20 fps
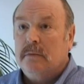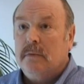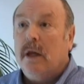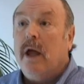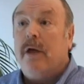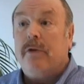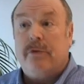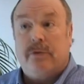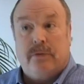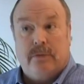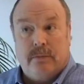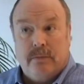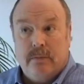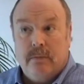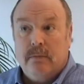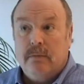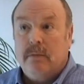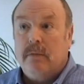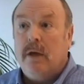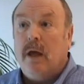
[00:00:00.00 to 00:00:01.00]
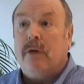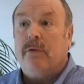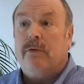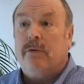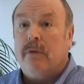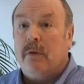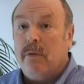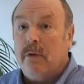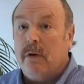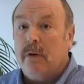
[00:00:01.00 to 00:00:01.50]
Yes, yes,
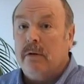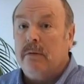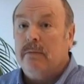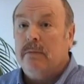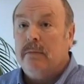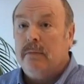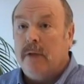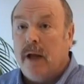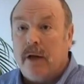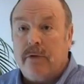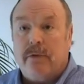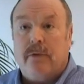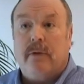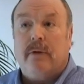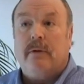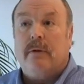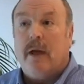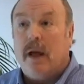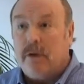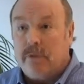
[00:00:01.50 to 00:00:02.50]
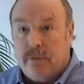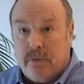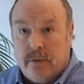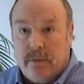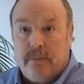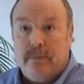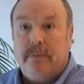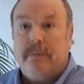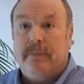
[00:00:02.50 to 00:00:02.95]
they were. Excellent, excellent.